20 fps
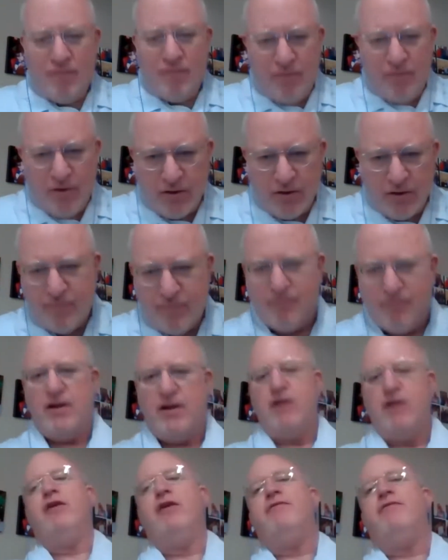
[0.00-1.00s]
for the
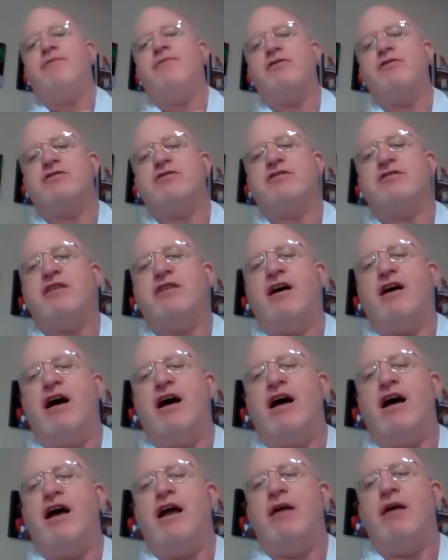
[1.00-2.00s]
very first
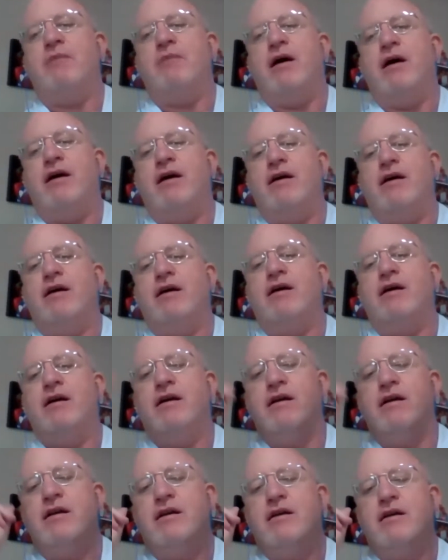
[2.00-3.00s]
time
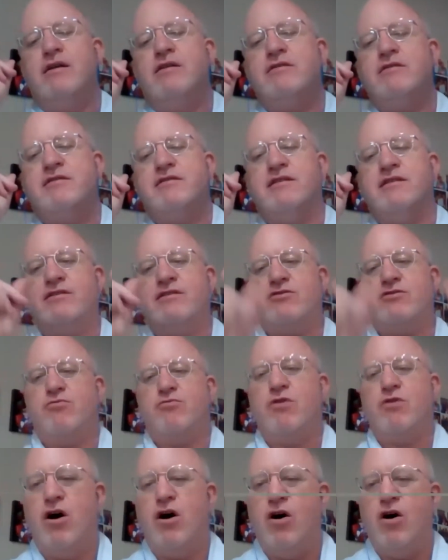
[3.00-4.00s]
since
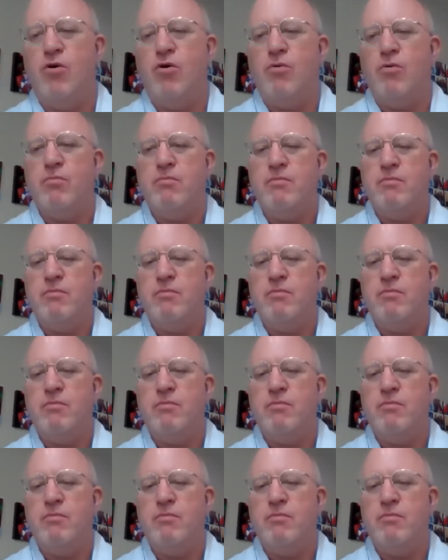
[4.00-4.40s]
Rome.